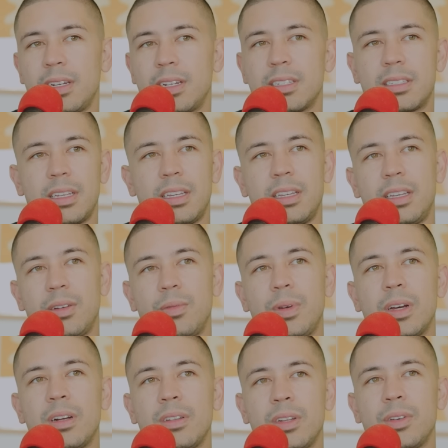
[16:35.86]
Because we
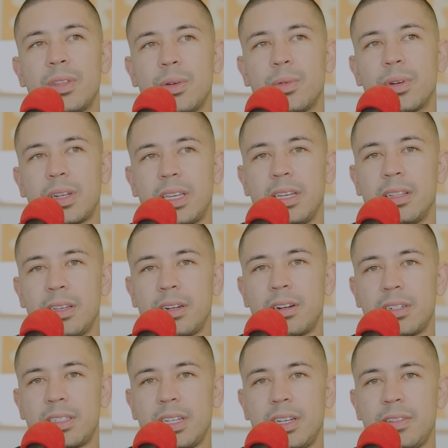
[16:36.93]
all know that we're killing
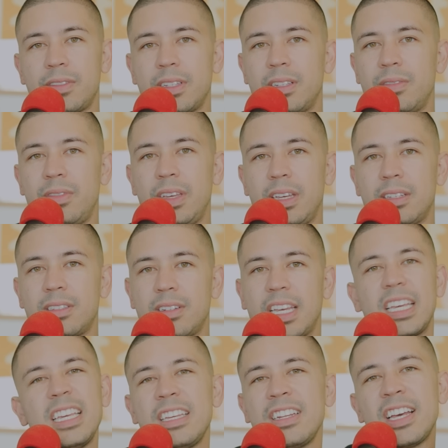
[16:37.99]
ourselves, and vegans are
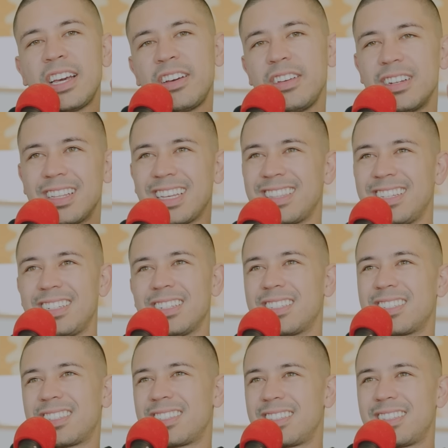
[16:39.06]
like, you know, you're like,
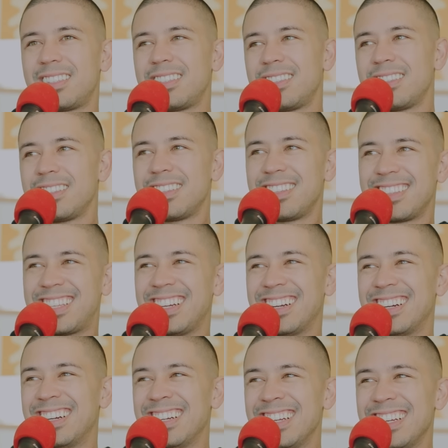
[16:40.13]

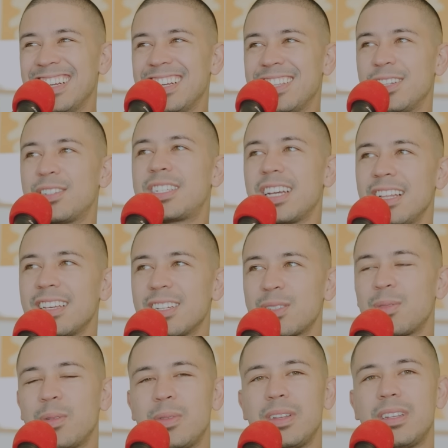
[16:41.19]
they're telling
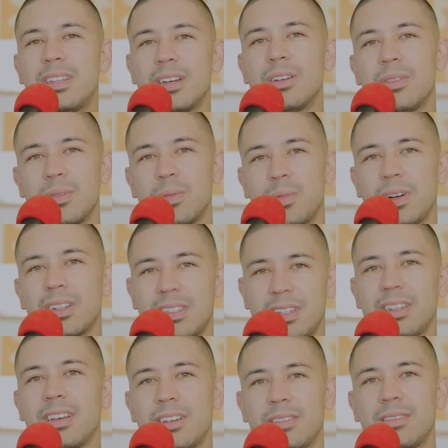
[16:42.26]
us what we don't want to
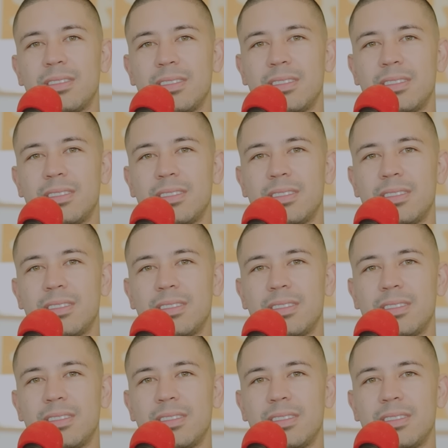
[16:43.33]
know.